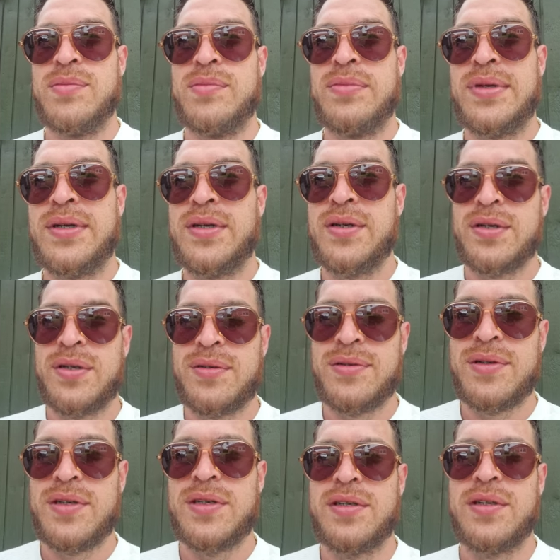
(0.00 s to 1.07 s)

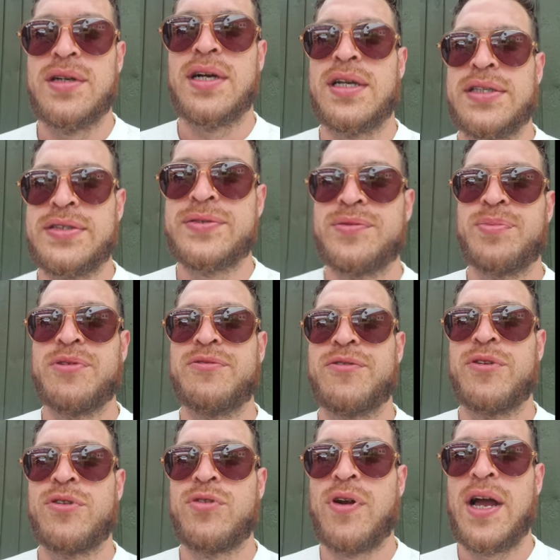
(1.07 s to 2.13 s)
bro, uh, I stood
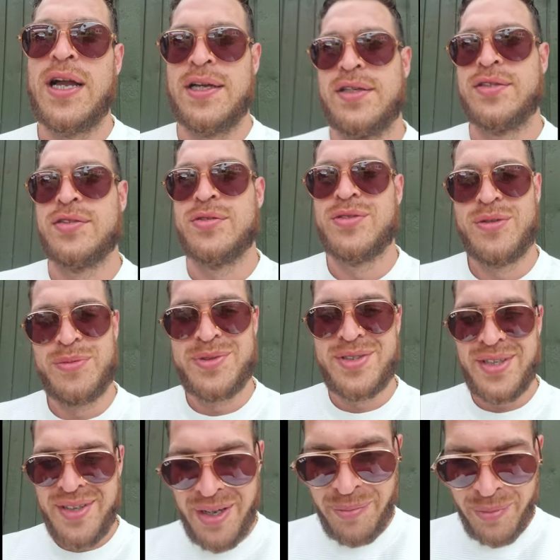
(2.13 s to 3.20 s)
before Christ, you know what I'm
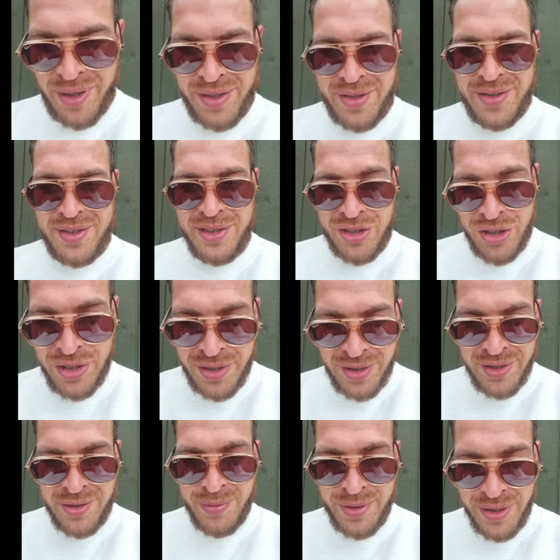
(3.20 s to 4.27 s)
saying? I met
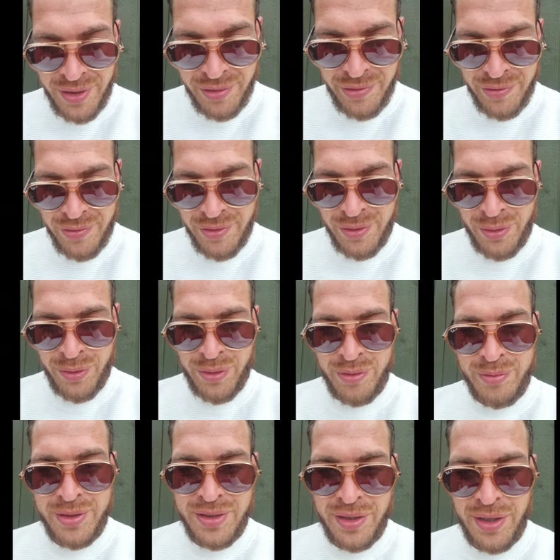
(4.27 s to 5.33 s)
Jesus himself, you know what
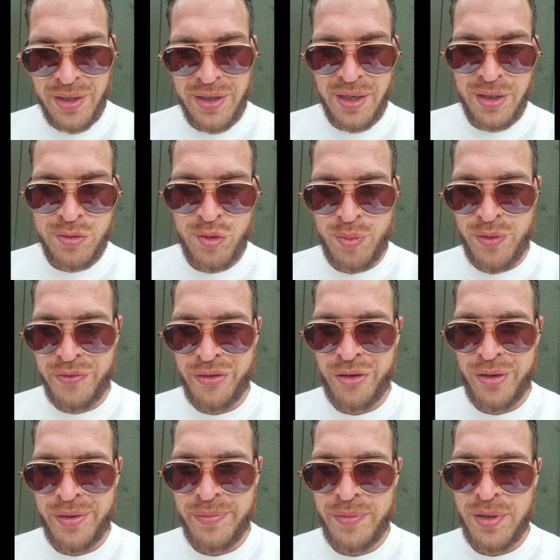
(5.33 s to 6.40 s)
I'm saying? I stood before
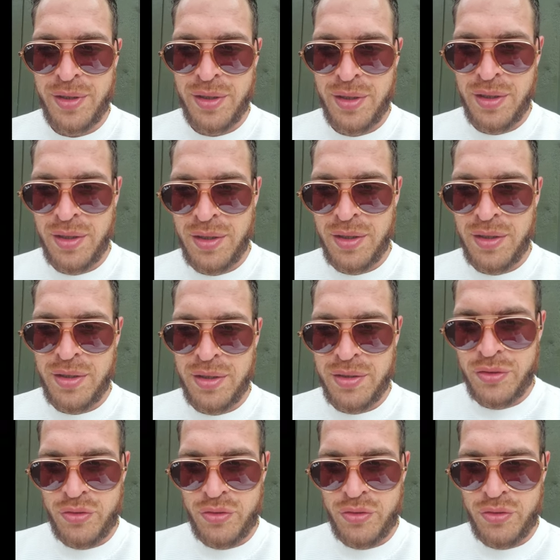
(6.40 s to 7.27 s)
him. The